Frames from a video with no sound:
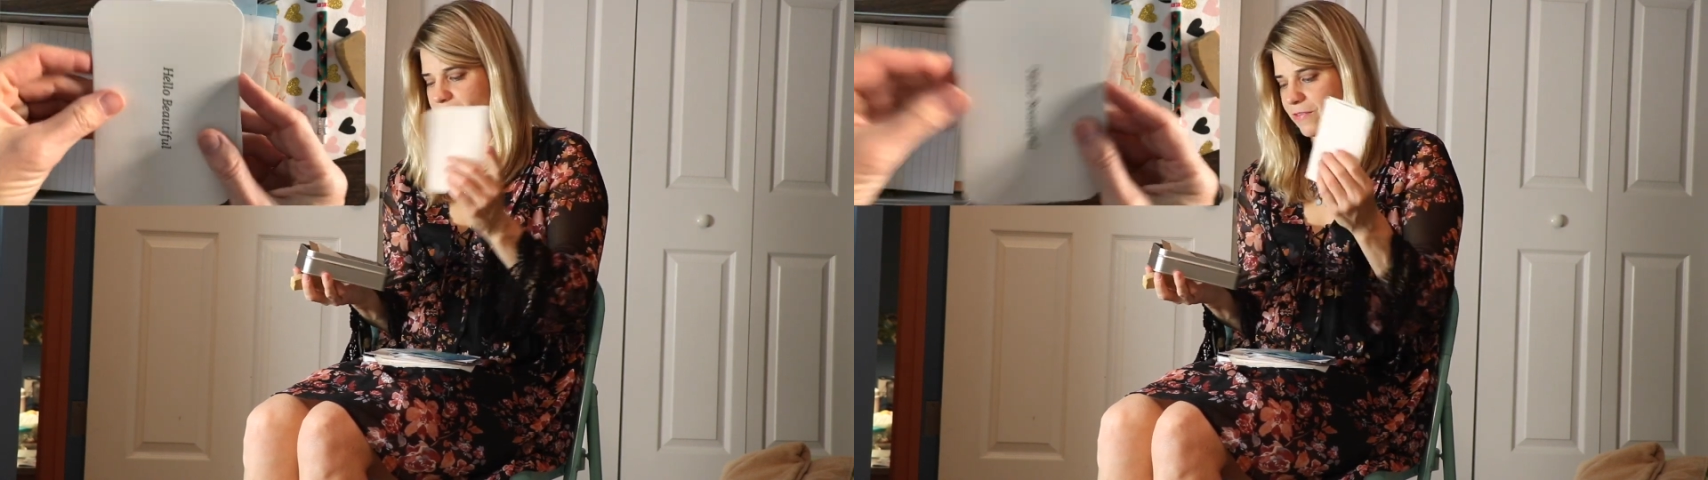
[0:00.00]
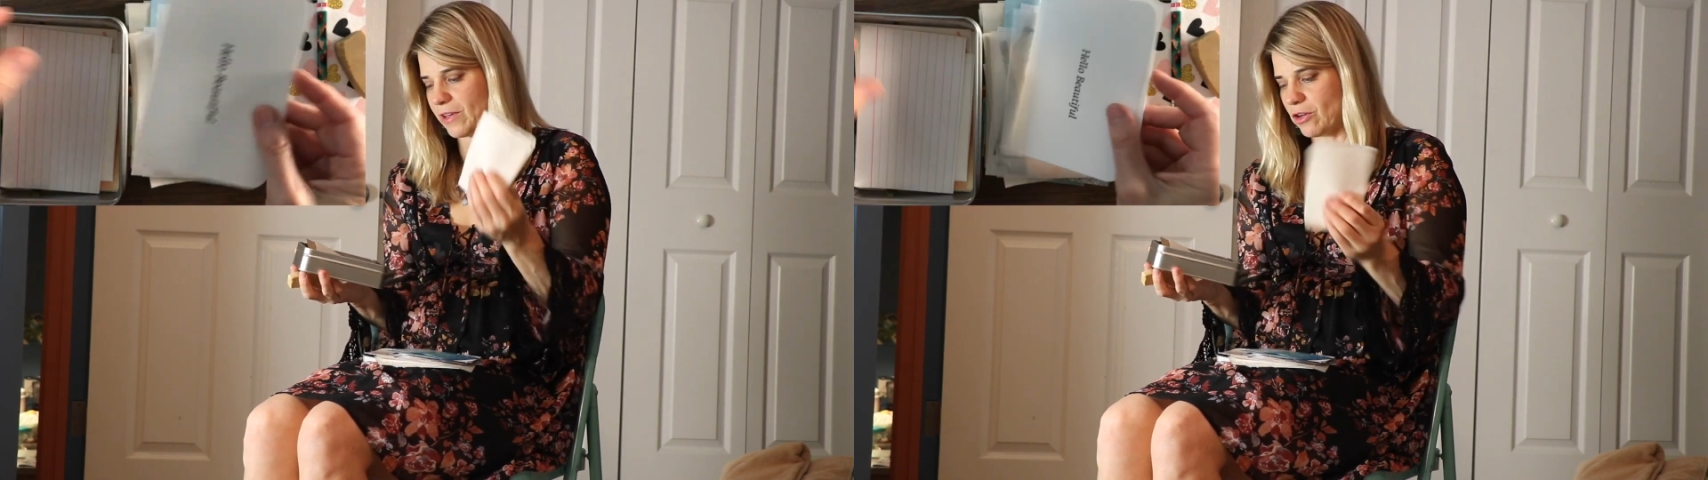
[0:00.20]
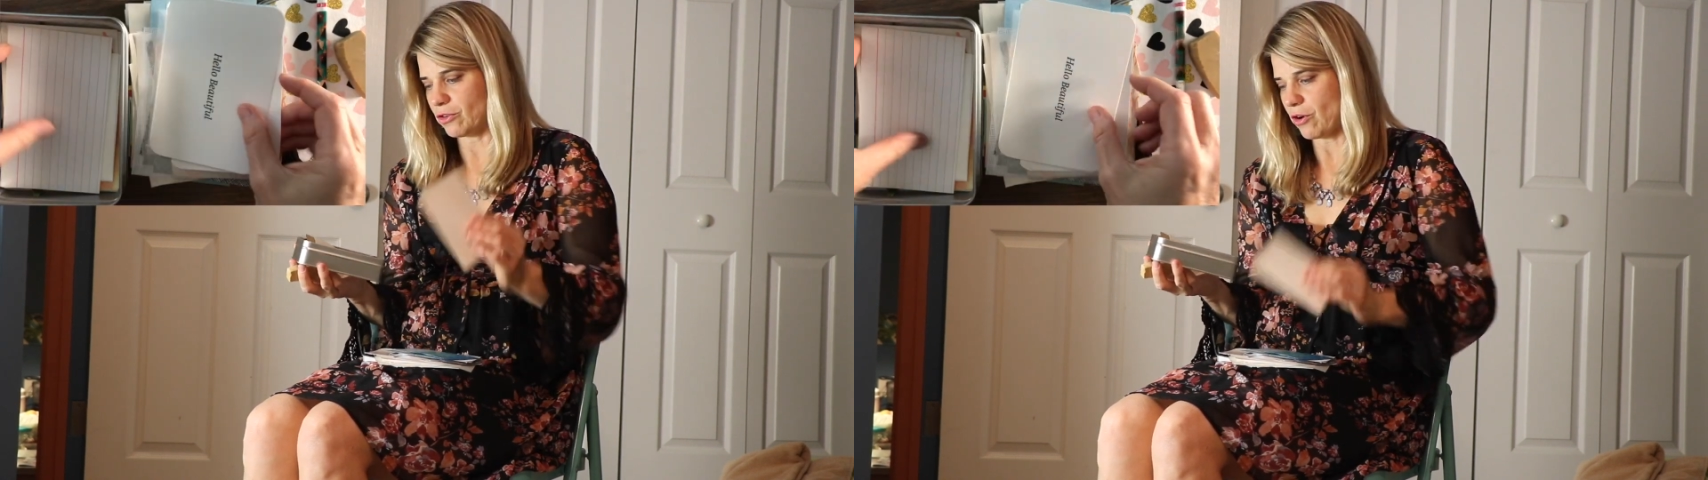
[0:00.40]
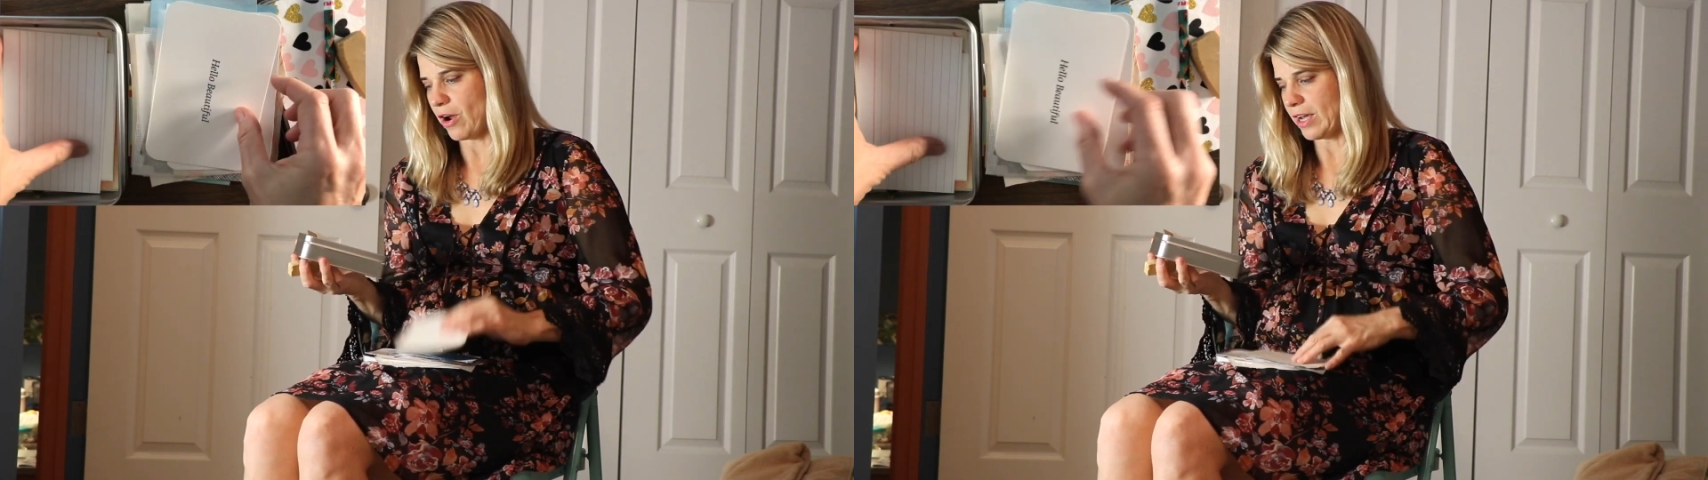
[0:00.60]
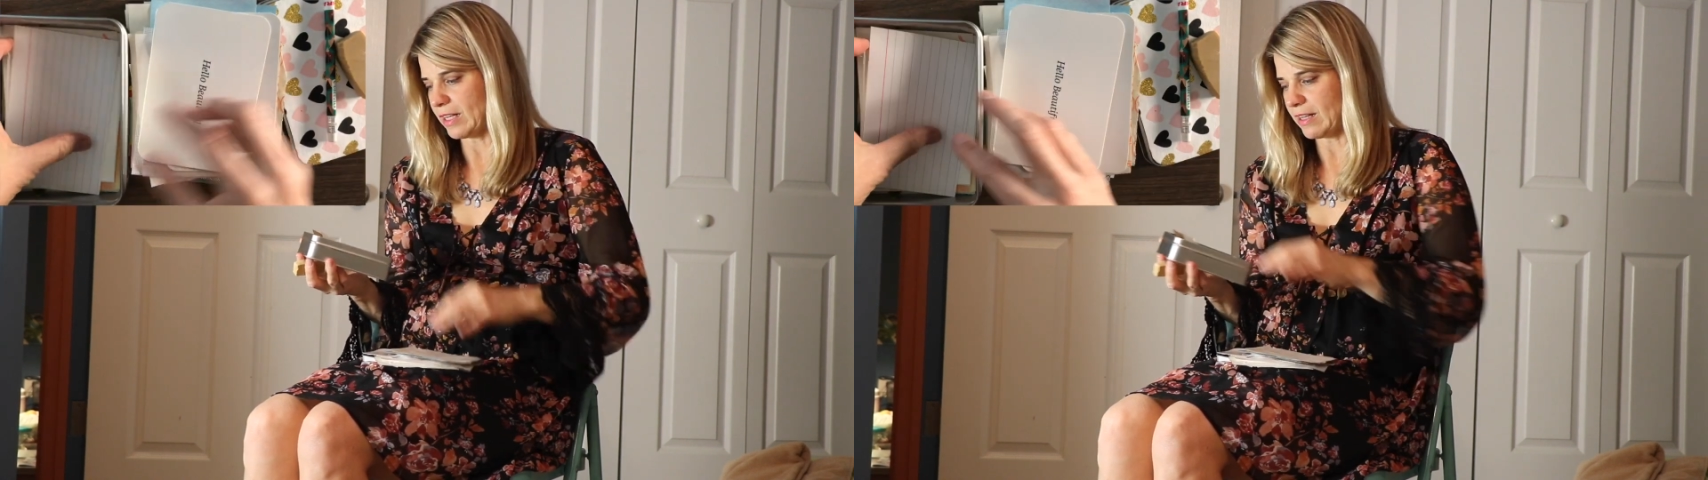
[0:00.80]
figure
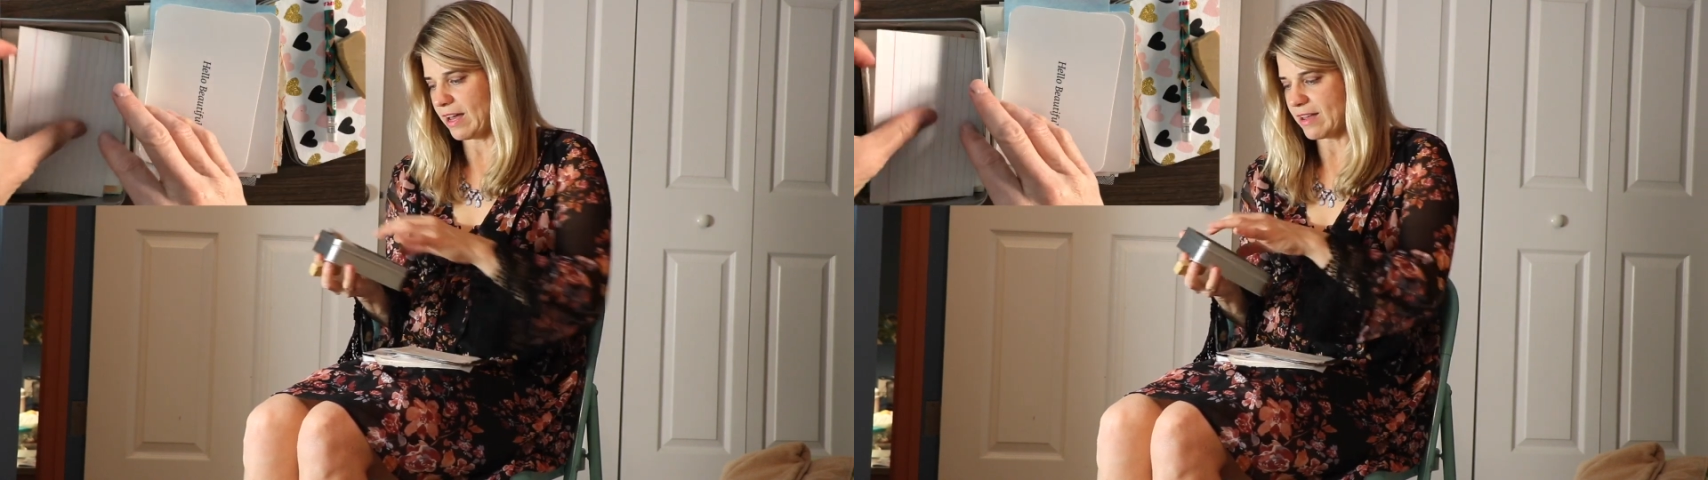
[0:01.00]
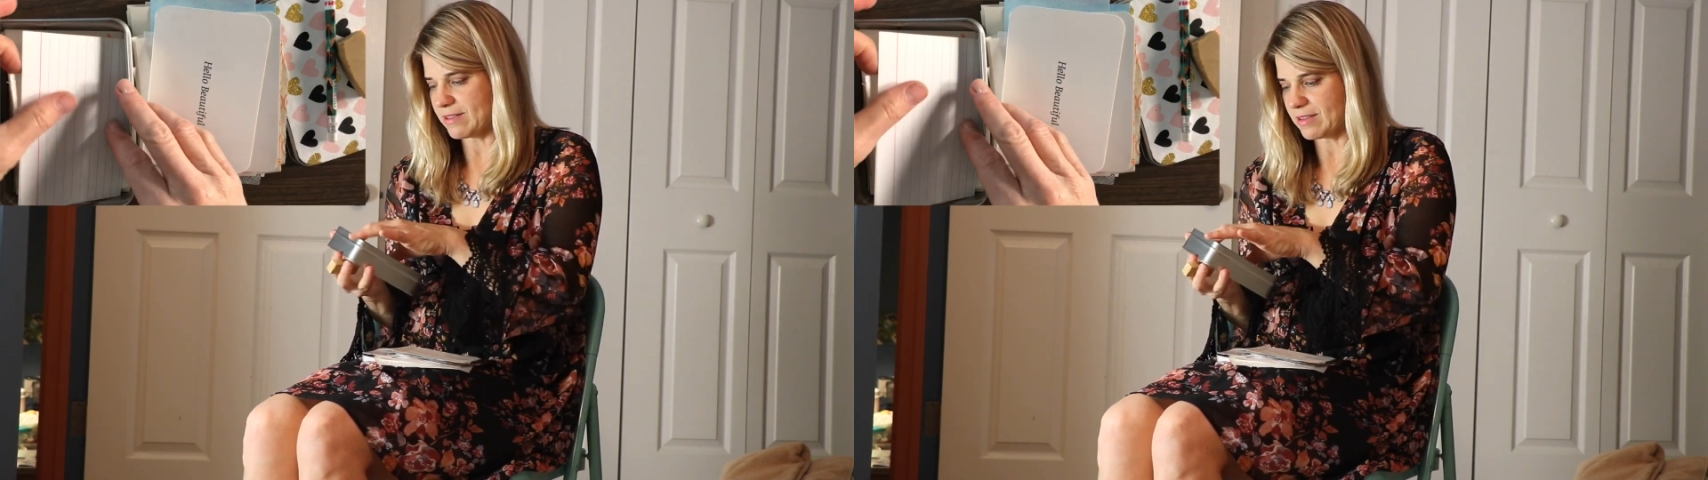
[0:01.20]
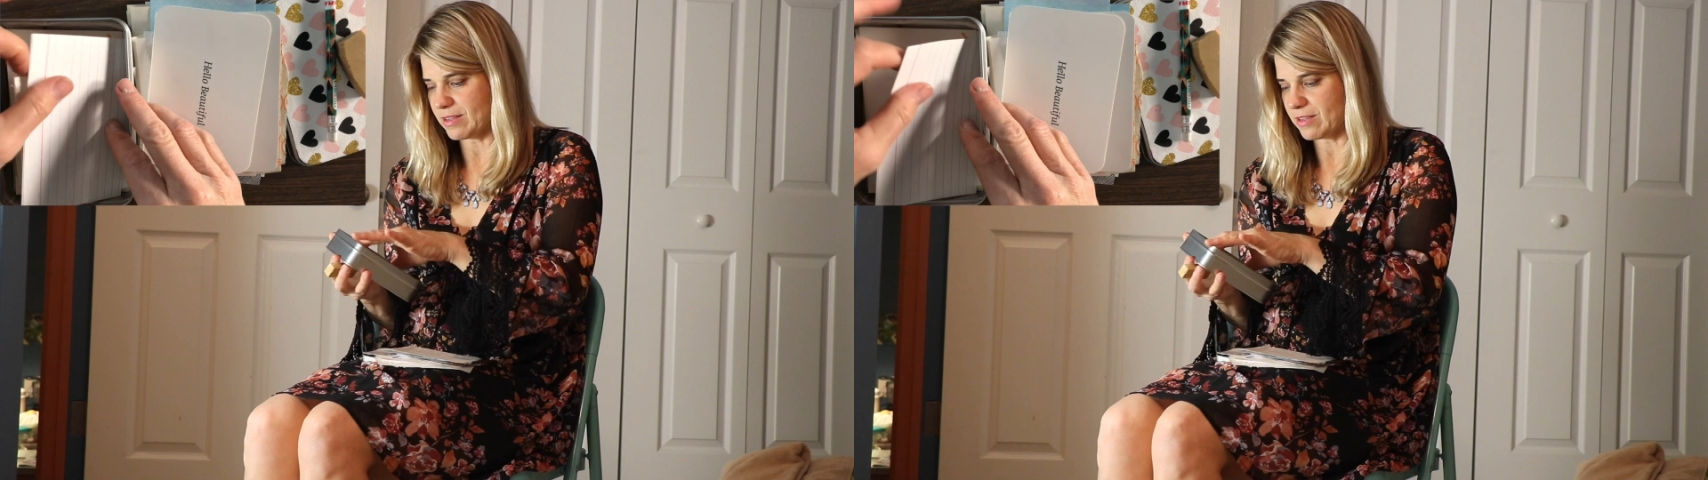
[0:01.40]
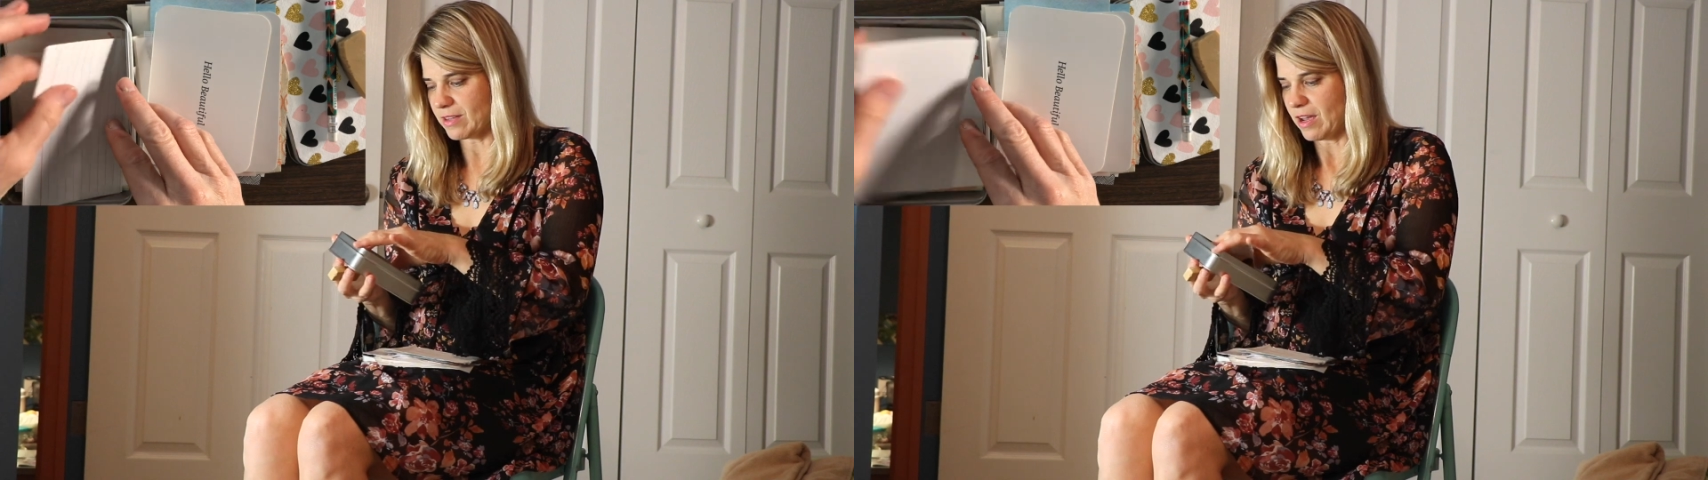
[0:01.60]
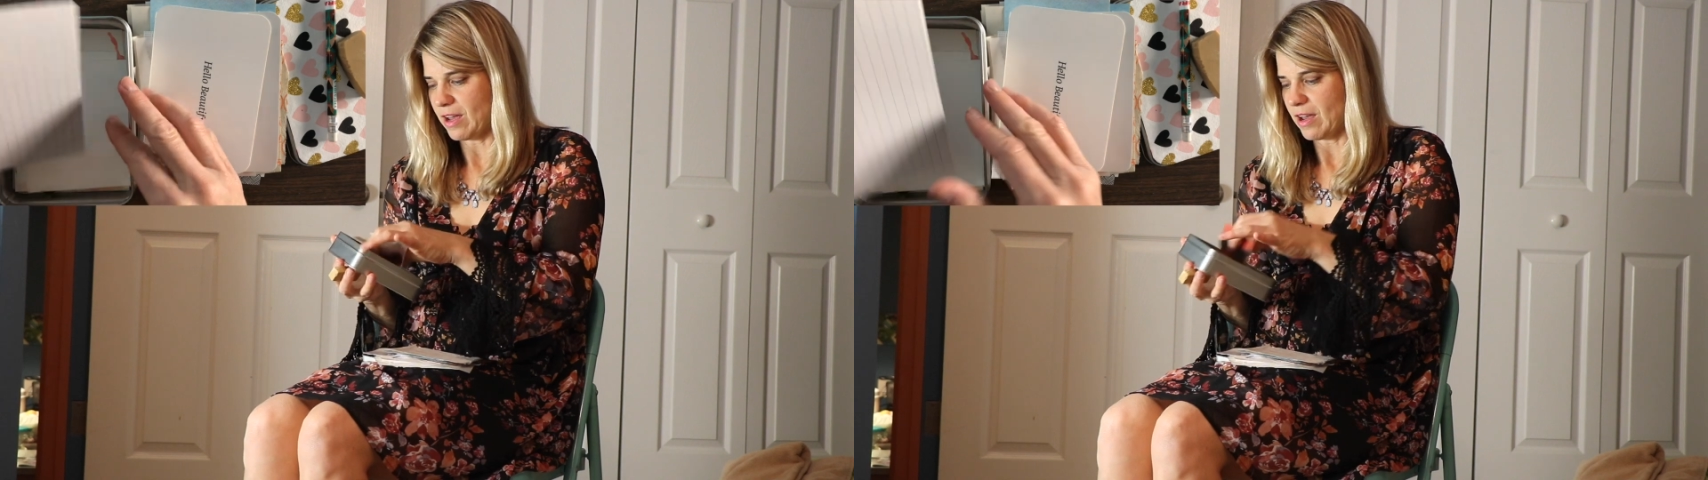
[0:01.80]
drawing classes.